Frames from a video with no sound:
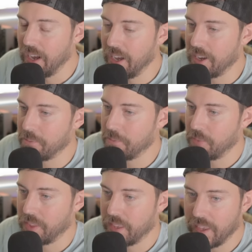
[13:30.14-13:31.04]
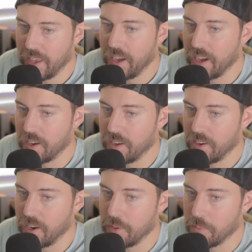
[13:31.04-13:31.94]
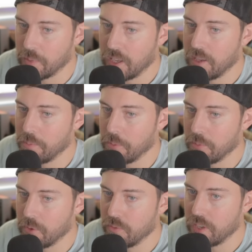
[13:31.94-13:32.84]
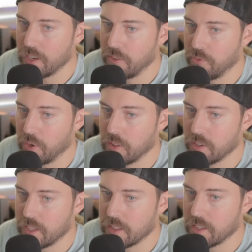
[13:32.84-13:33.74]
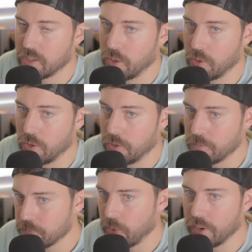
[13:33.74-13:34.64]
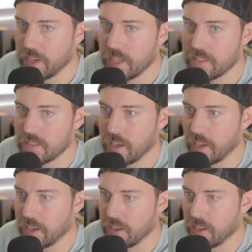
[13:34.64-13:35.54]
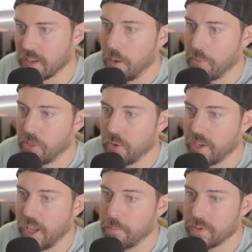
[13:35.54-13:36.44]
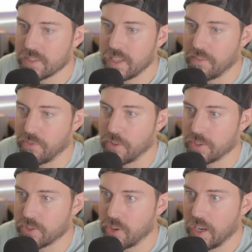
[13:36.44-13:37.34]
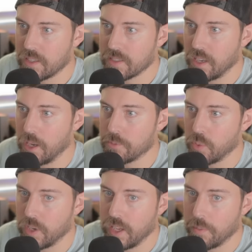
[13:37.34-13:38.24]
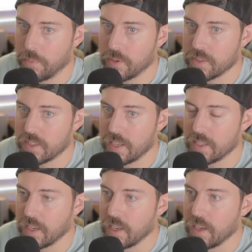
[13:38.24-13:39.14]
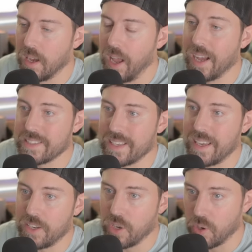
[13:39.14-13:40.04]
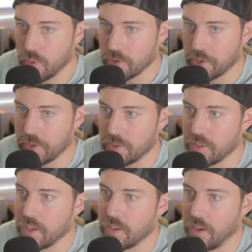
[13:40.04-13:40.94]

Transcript: All right, keep moving. If we look at the total for Nissan, up 38% for their trucks, up 28% as a total